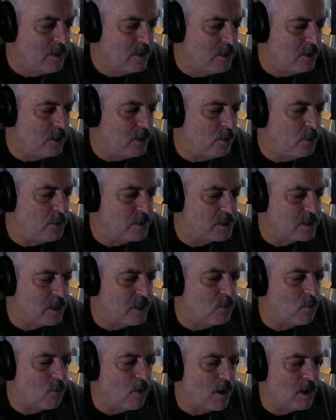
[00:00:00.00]
you would see
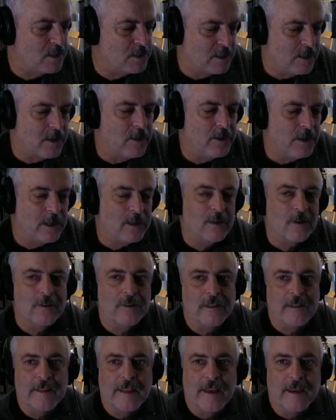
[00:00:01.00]
rocks that are younger
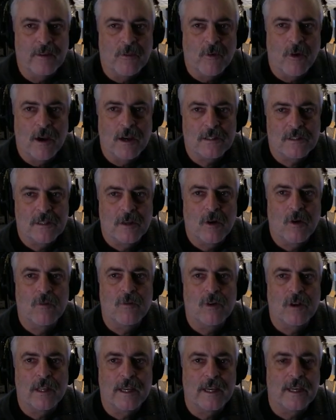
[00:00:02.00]
than that, rocks that
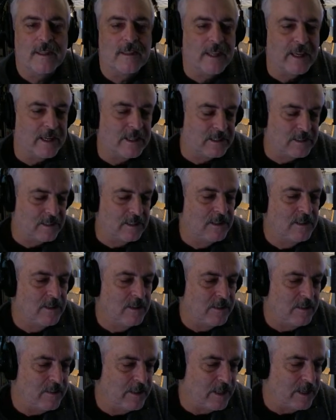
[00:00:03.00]
overlay that
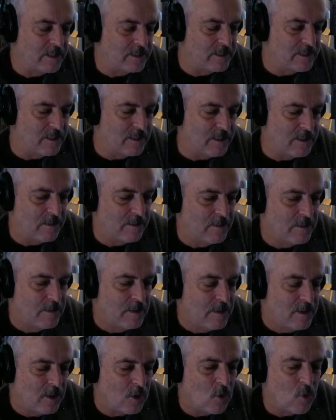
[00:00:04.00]

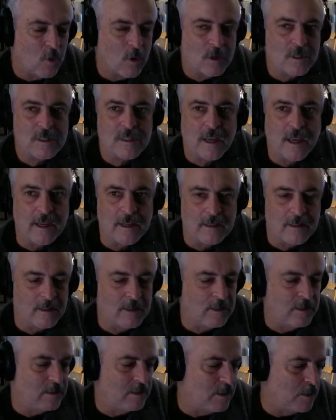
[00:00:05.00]

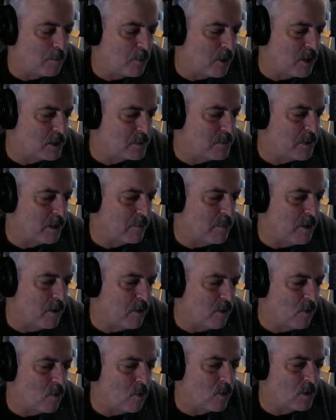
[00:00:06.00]
quartzite, the Prospect
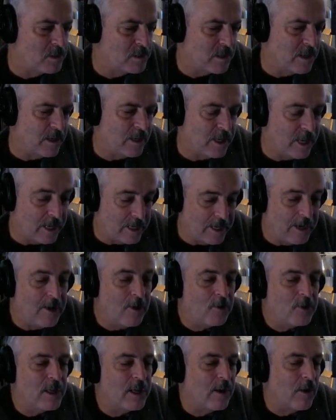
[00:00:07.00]
Mountain quartzite. And
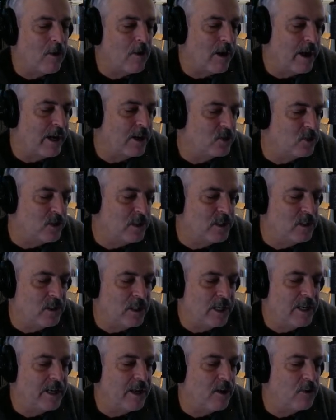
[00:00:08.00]
here they are actually
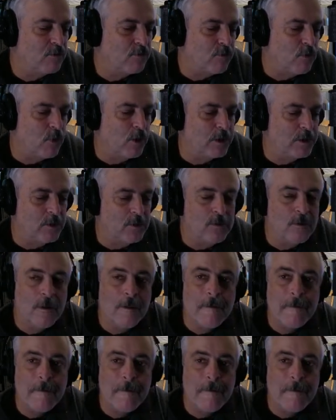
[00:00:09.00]
laid out for you